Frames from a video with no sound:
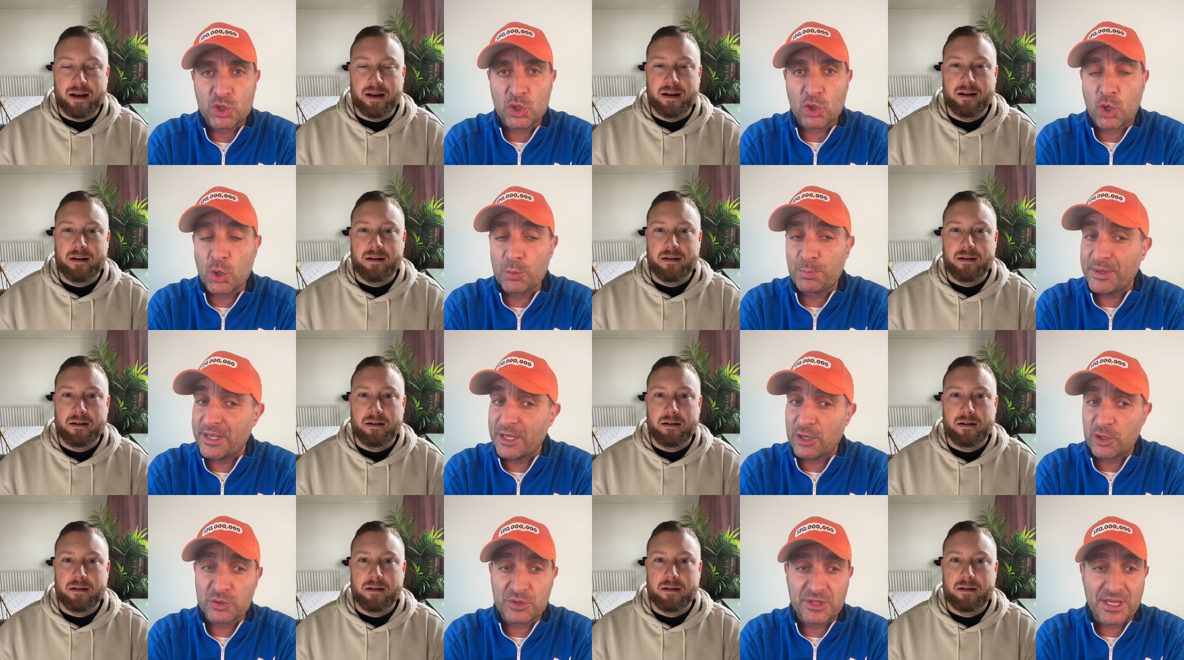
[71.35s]
Speaker 1: it could
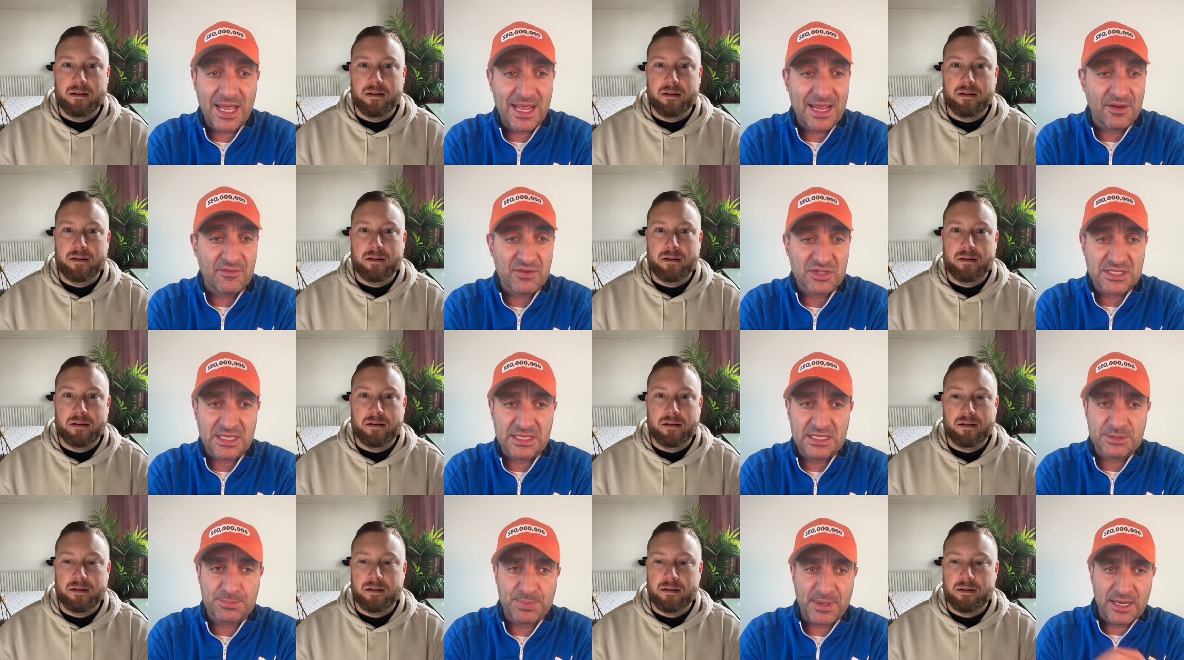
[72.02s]
be day.
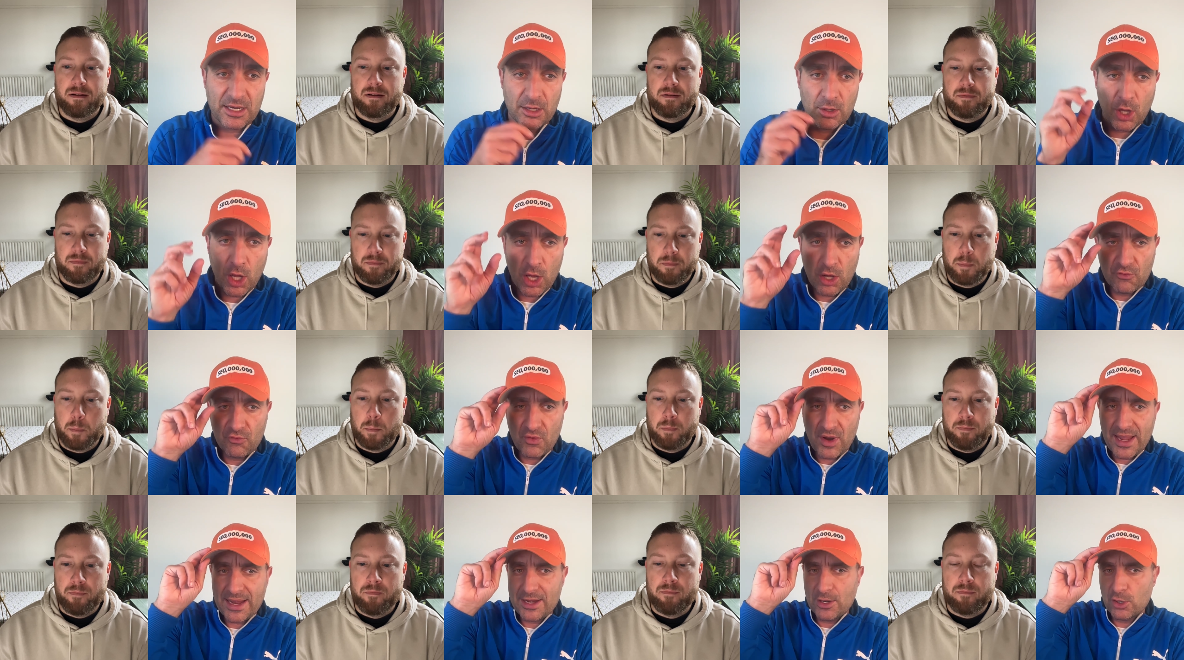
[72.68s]
Obviously, there's been a lot of
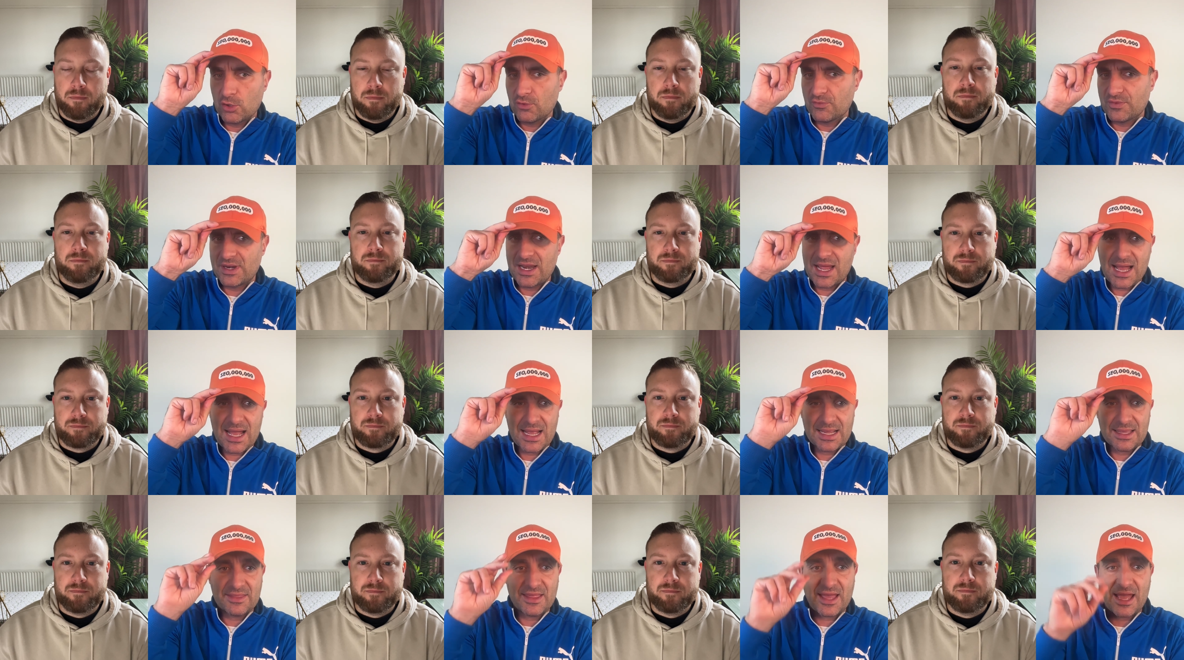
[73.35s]
rain
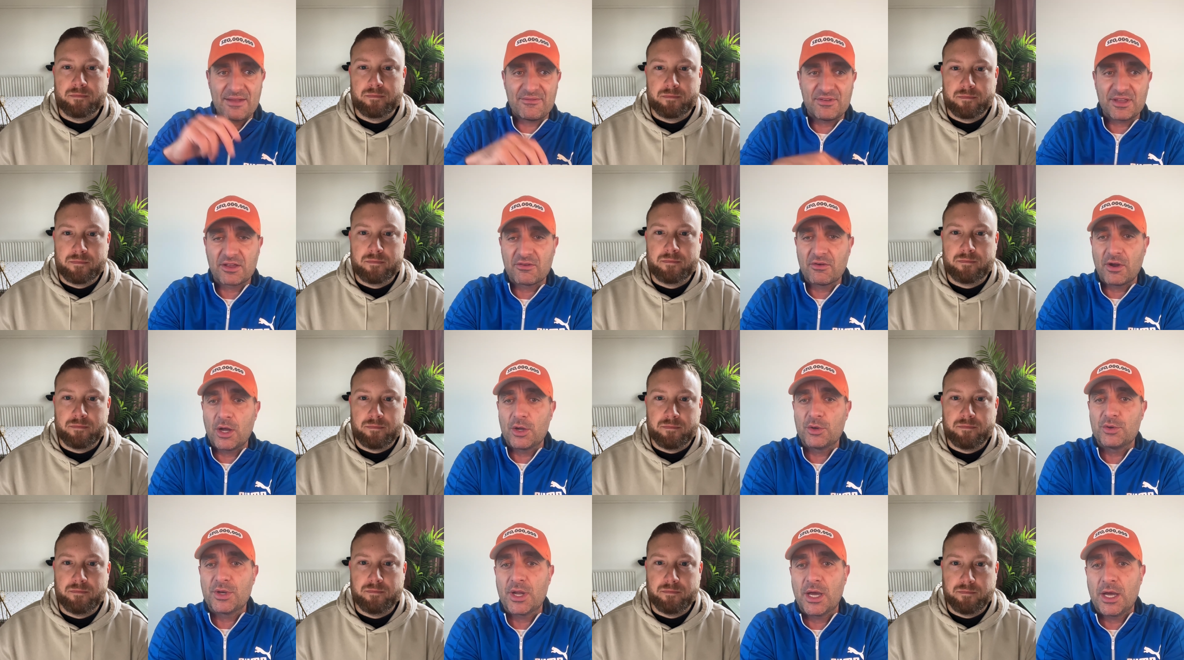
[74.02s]
overnight, the heavy
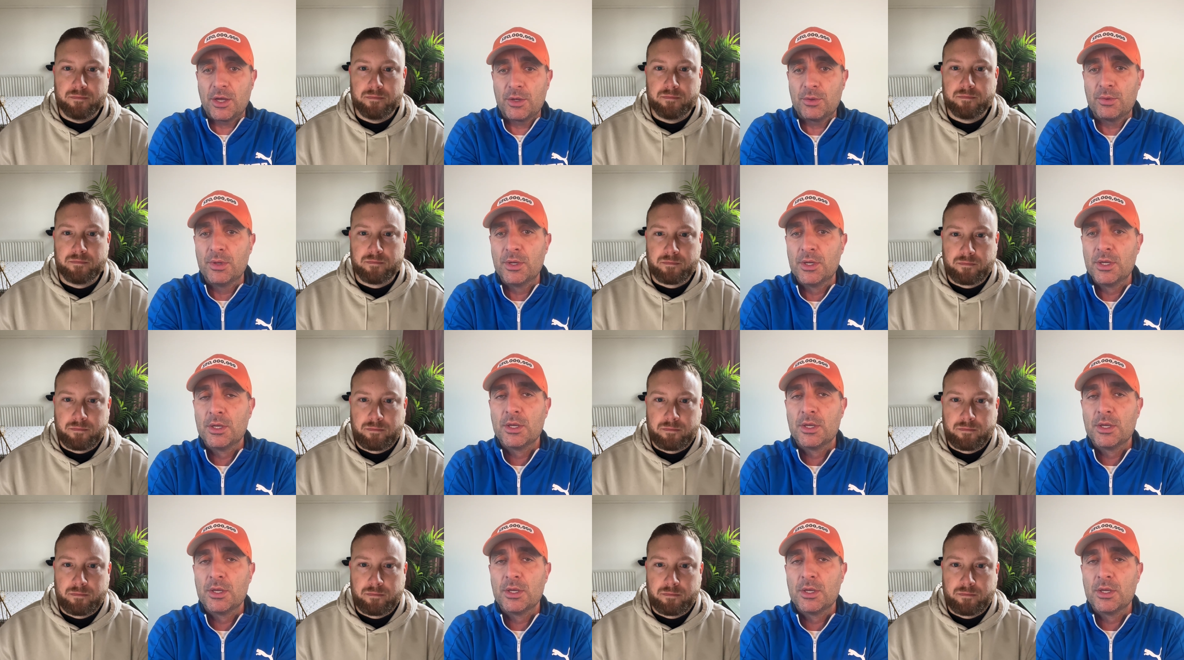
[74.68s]
ground now.